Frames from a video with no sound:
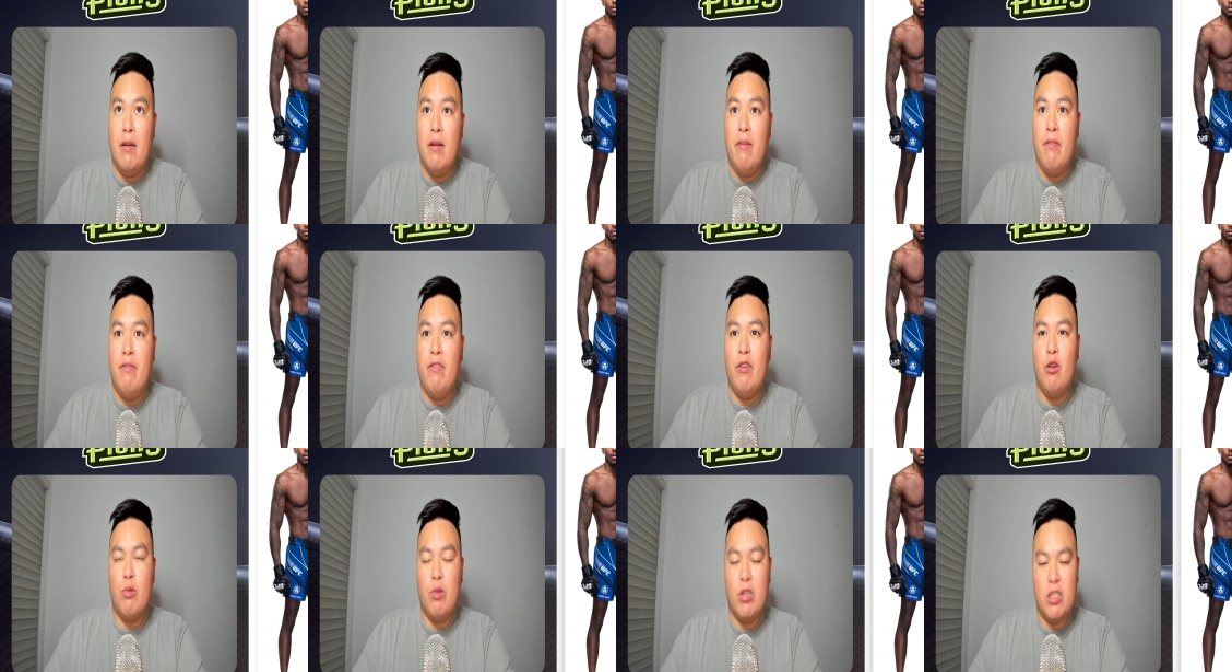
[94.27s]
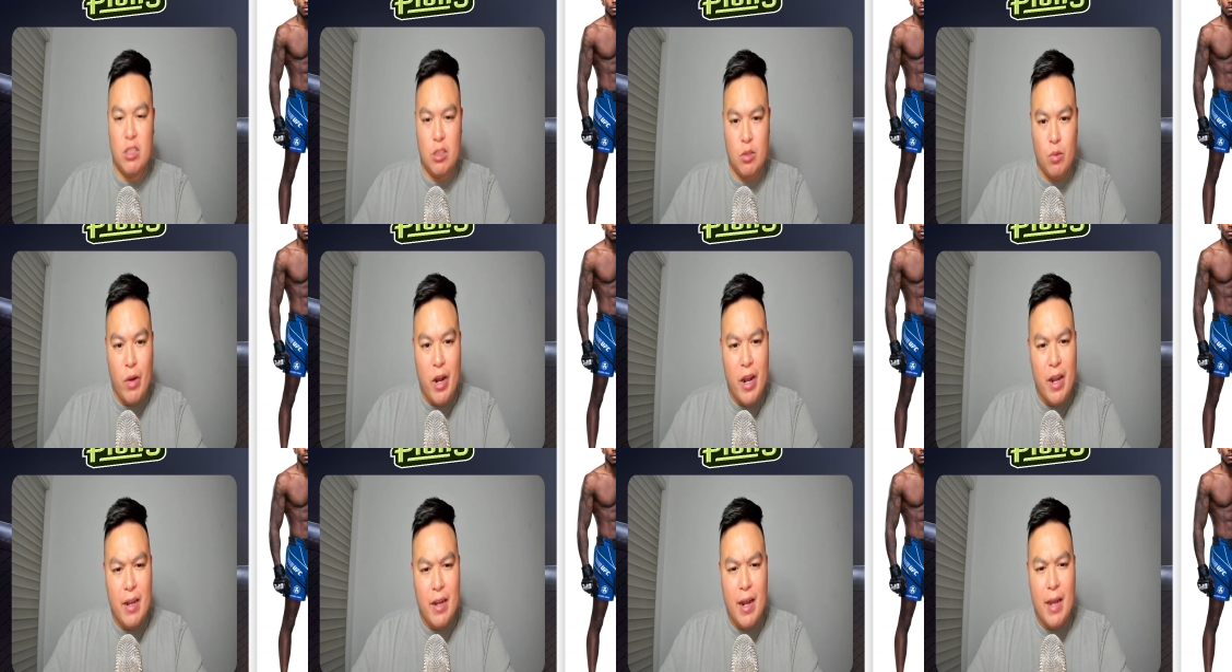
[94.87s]
Few reasons
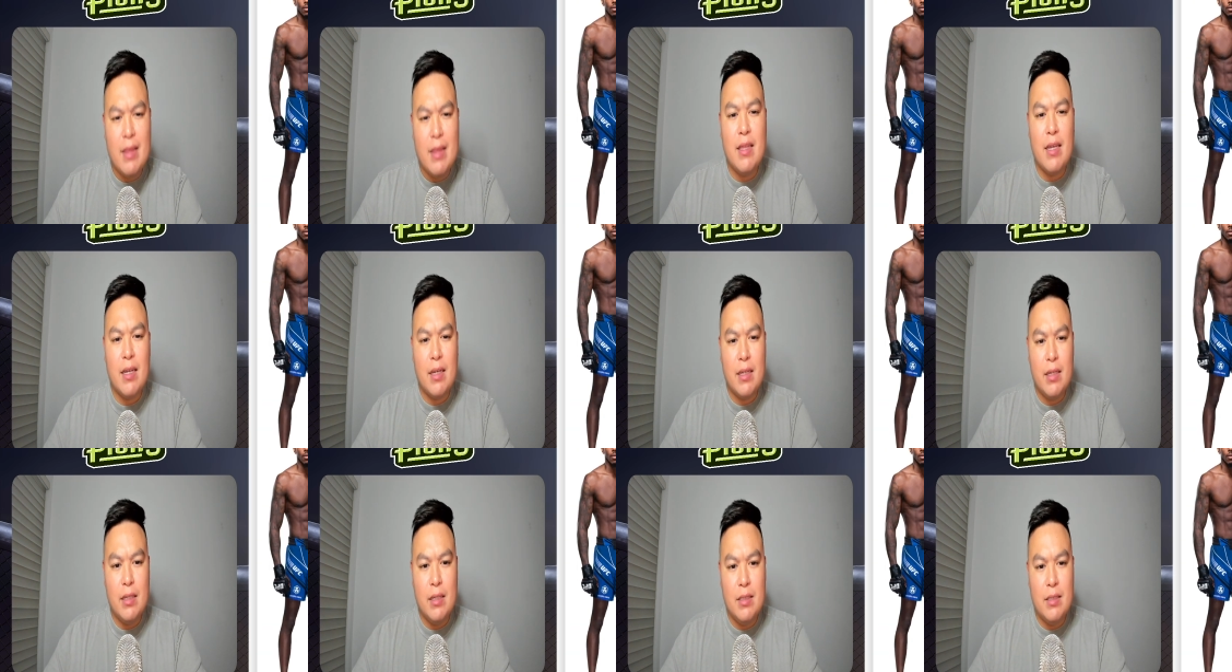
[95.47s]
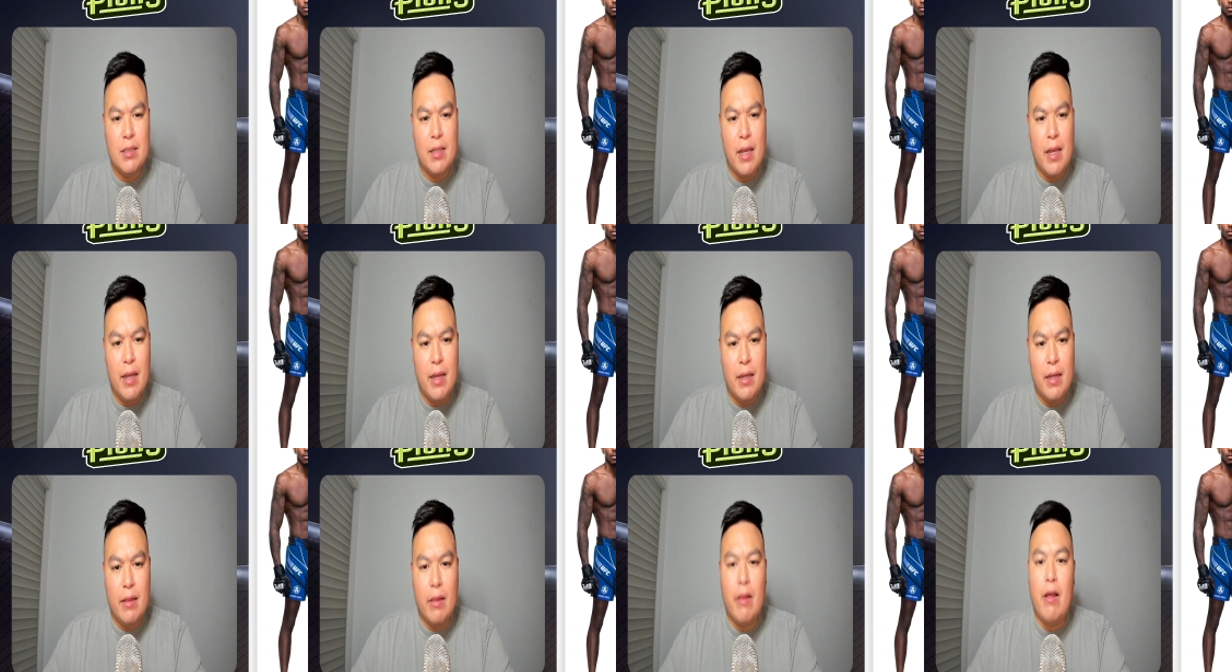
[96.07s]
why I think he's
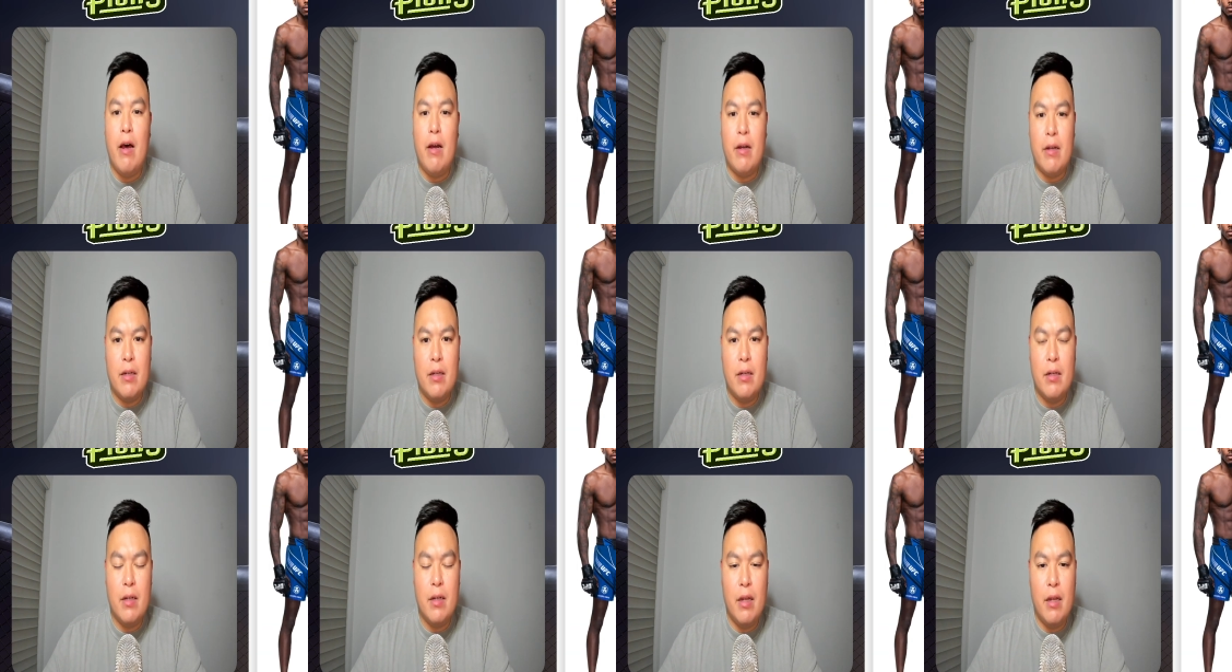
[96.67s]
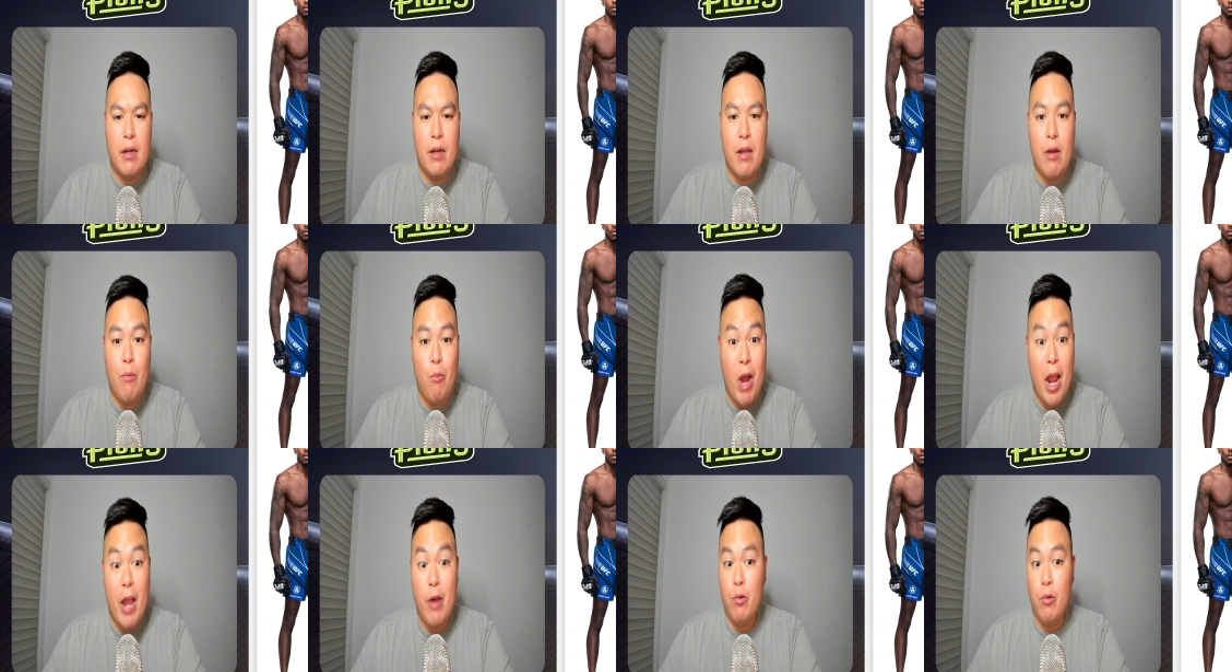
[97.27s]
a lock and
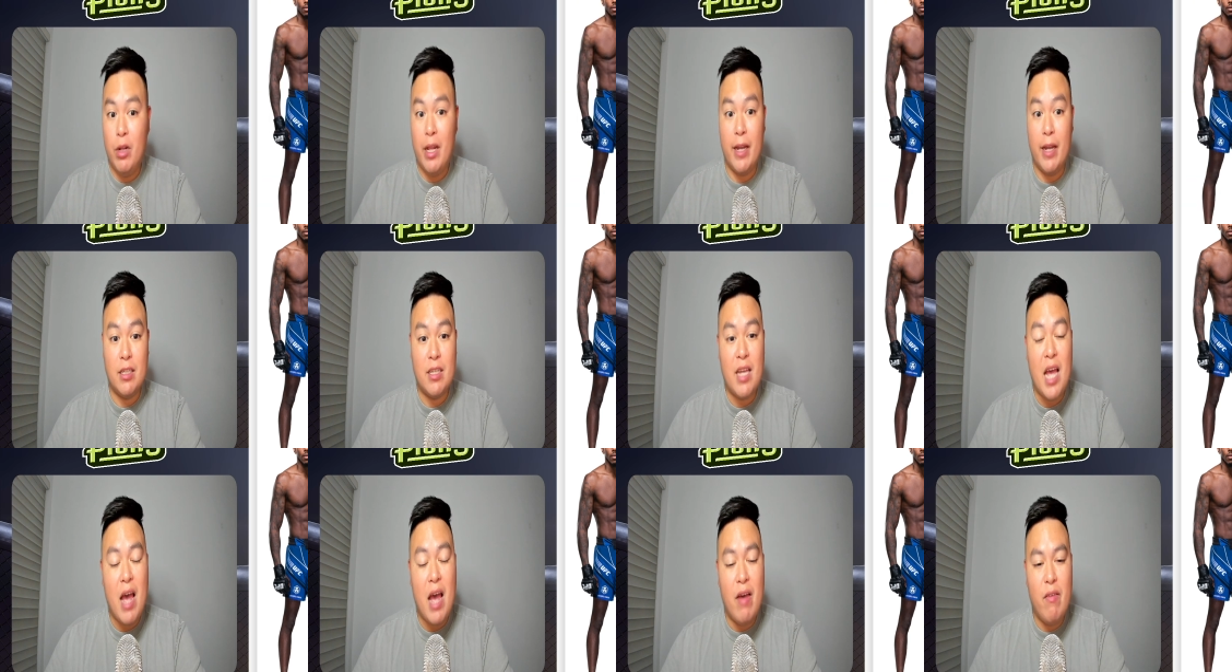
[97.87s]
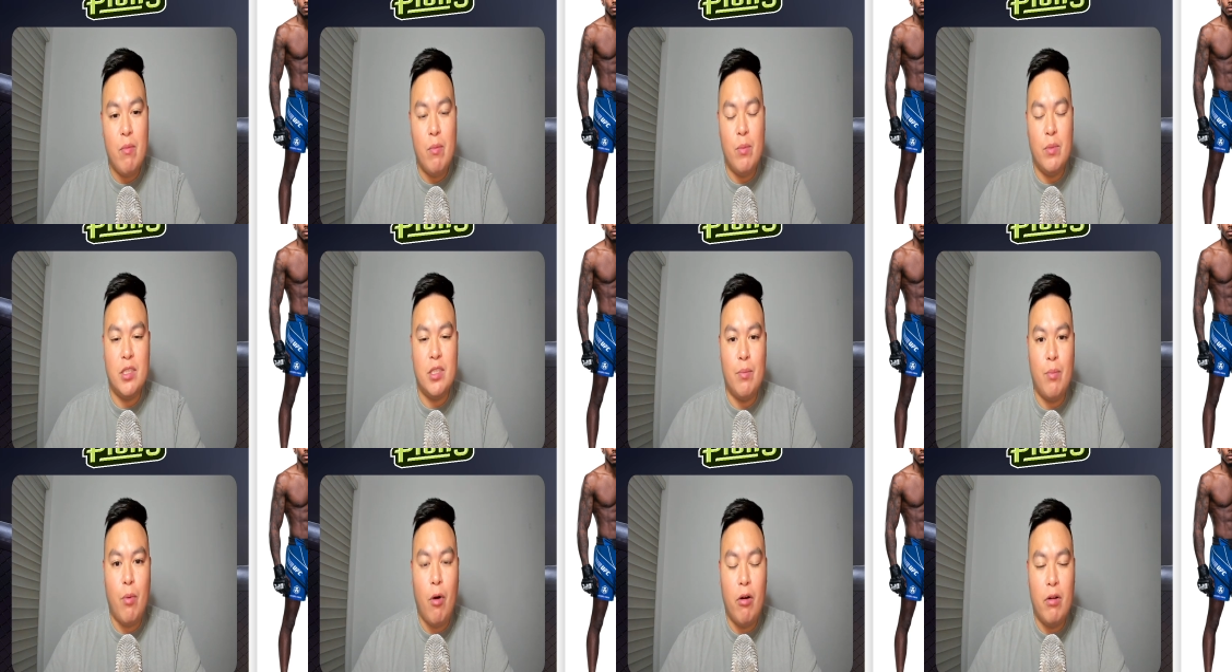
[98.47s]
why I would like to have him as a
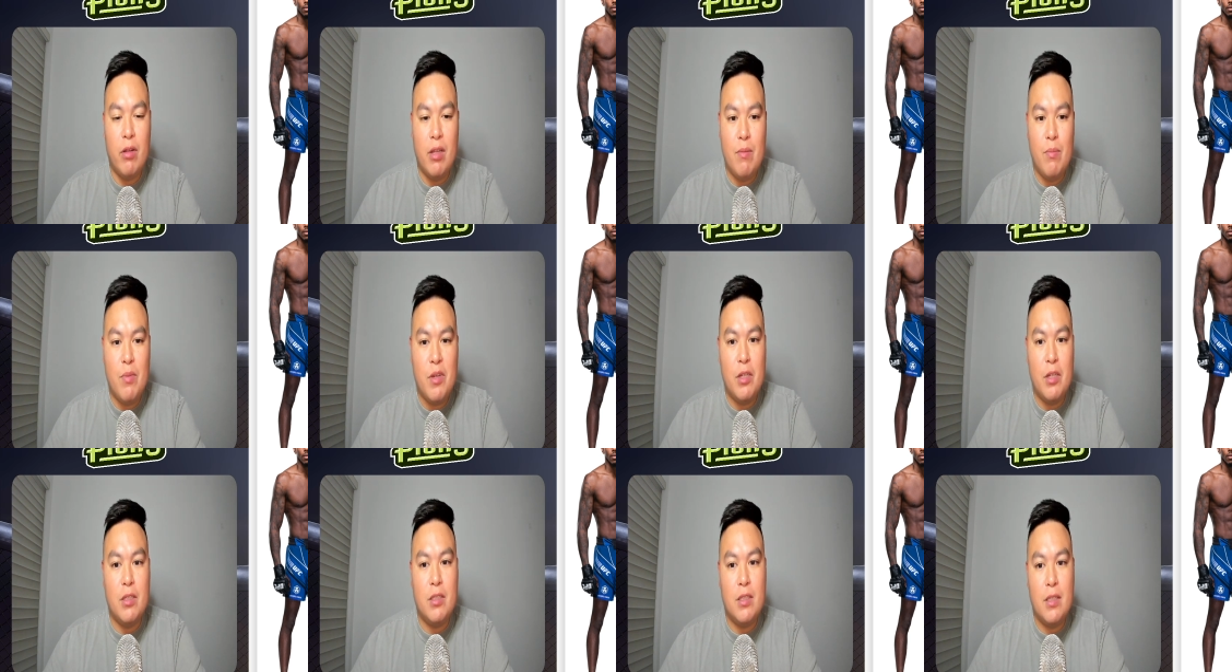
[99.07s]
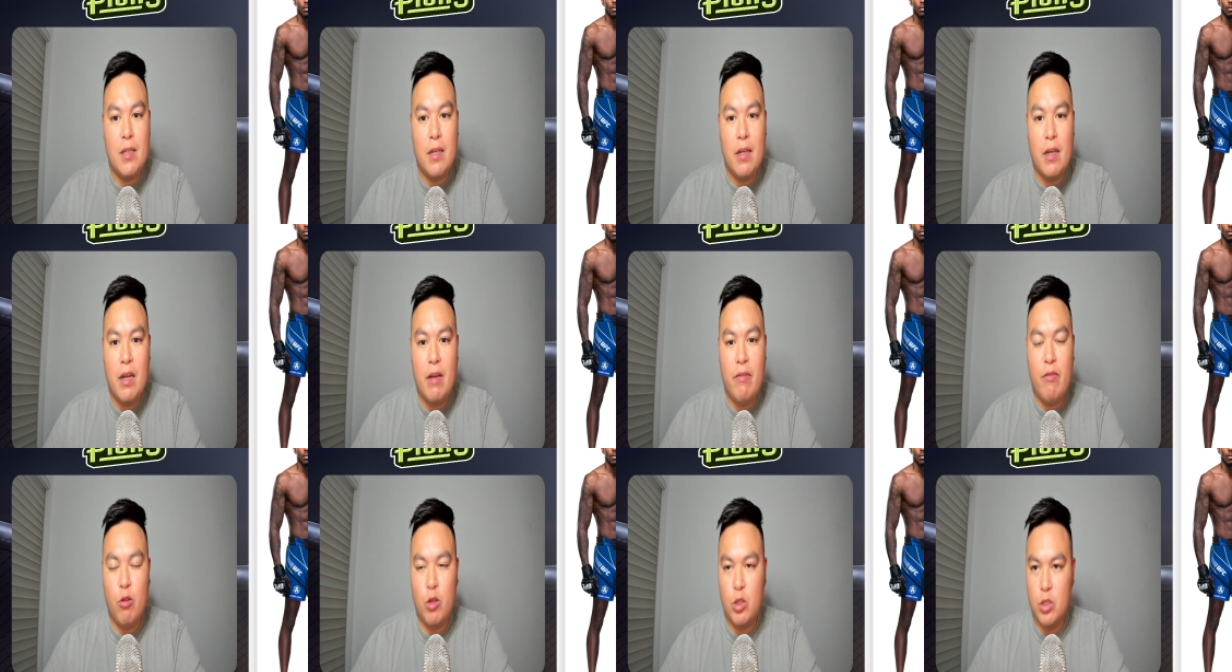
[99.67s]
parlay piece.
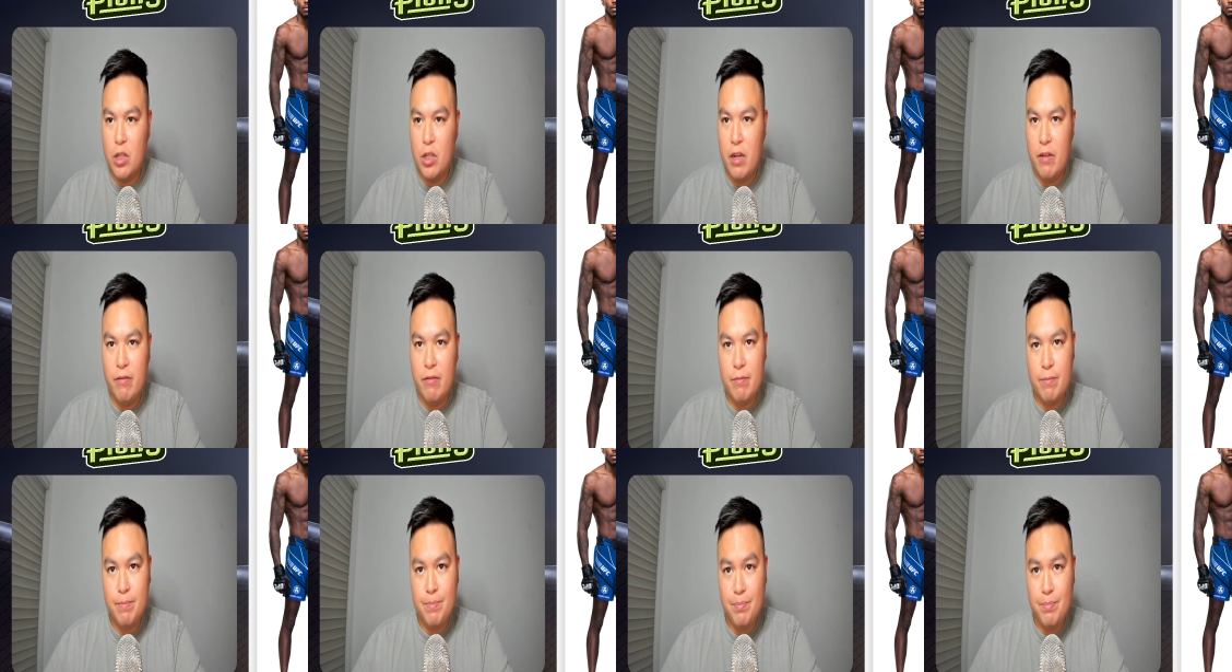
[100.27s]
First off,